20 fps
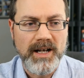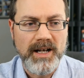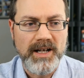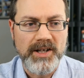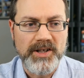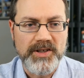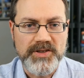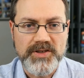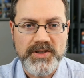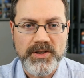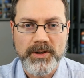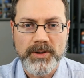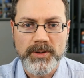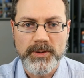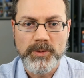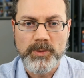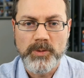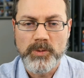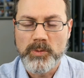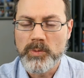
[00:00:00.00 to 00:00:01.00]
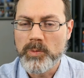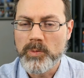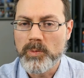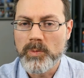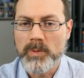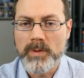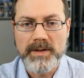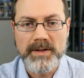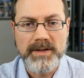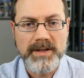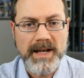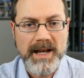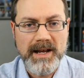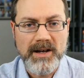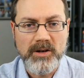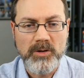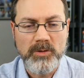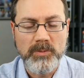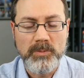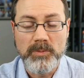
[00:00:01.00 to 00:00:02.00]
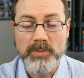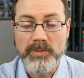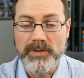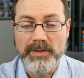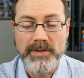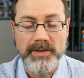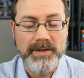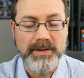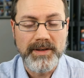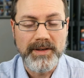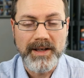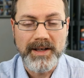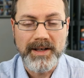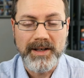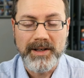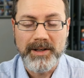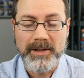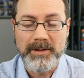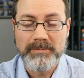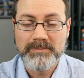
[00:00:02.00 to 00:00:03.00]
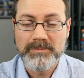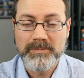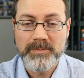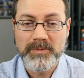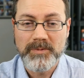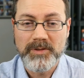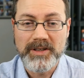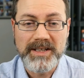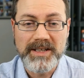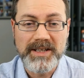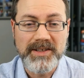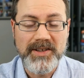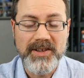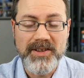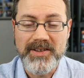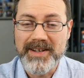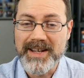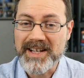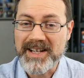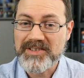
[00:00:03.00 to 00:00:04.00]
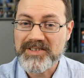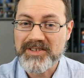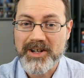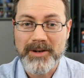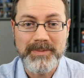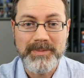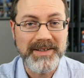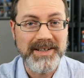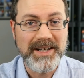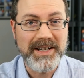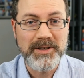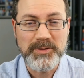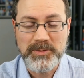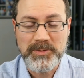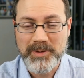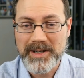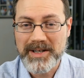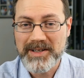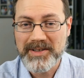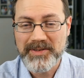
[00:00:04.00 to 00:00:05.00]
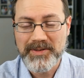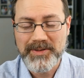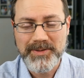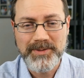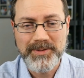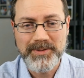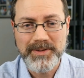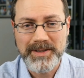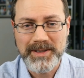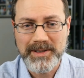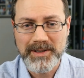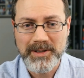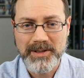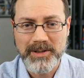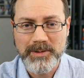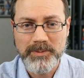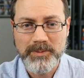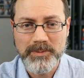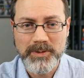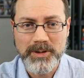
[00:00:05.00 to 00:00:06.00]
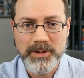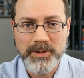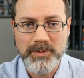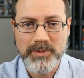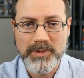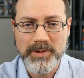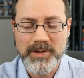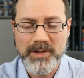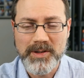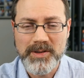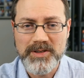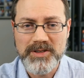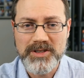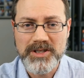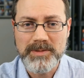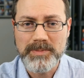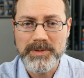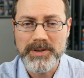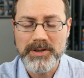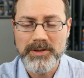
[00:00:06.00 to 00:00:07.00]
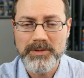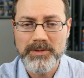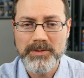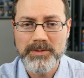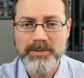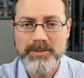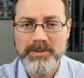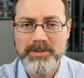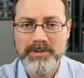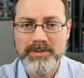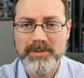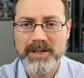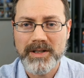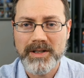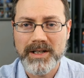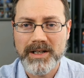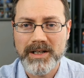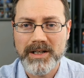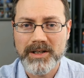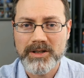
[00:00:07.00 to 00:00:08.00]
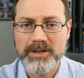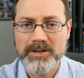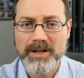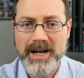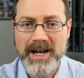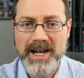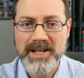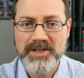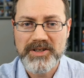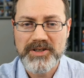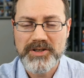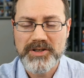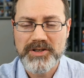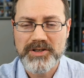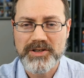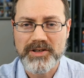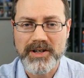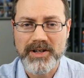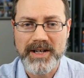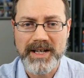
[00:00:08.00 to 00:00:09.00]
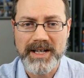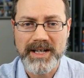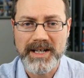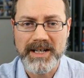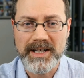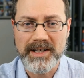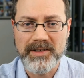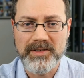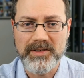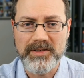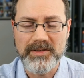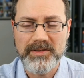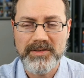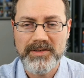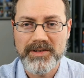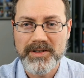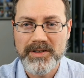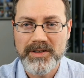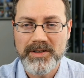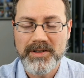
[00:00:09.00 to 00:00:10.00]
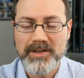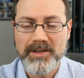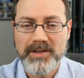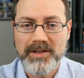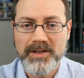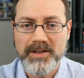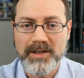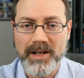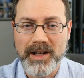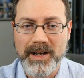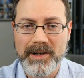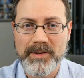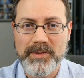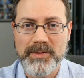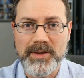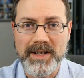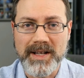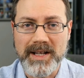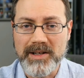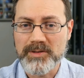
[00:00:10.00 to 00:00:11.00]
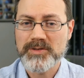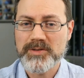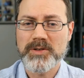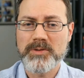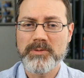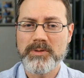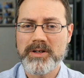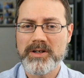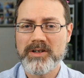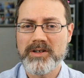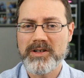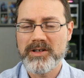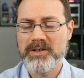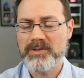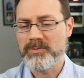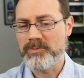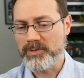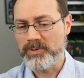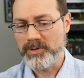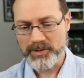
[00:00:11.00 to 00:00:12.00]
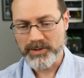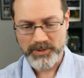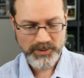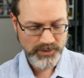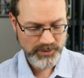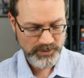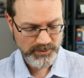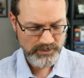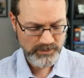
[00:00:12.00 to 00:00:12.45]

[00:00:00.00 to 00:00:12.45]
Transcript: So now, leading to the next topic, it goes right into the GPU crash and everything else going on with